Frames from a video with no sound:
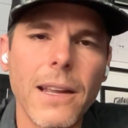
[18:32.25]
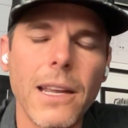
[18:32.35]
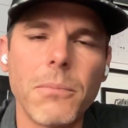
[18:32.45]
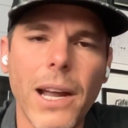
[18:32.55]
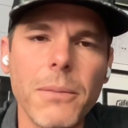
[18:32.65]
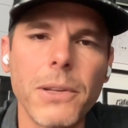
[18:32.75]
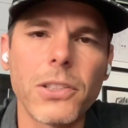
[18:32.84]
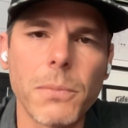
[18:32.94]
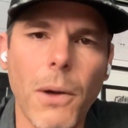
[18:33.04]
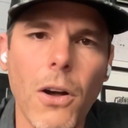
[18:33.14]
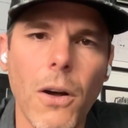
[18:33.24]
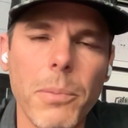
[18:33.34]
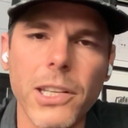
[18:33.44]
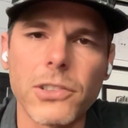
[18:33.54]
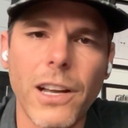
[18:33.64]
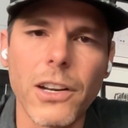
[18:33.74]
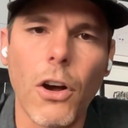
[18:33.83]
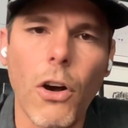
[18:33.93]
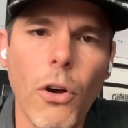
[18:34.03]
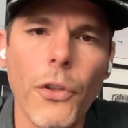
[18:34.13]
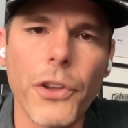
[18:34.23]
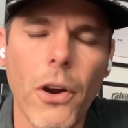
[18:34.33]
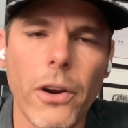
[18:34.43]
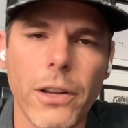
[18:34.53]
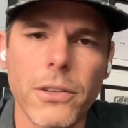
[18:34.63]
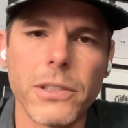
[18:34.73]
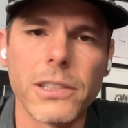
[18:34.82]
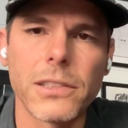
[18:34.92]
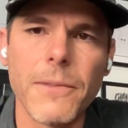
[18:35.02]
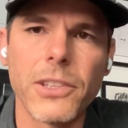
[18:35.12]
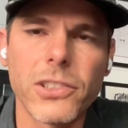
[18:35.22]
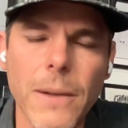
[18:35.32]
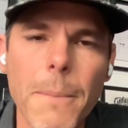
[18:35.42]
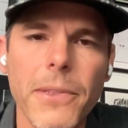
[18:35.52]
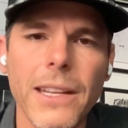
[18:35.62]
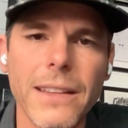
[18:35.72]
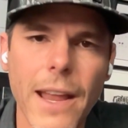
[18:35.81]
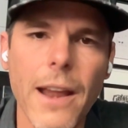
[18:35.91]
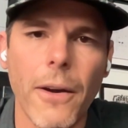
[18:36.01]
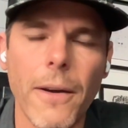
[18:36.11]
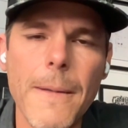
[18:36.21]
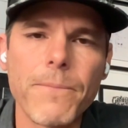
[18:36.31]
It might be small, but it's not all dark. There is something there.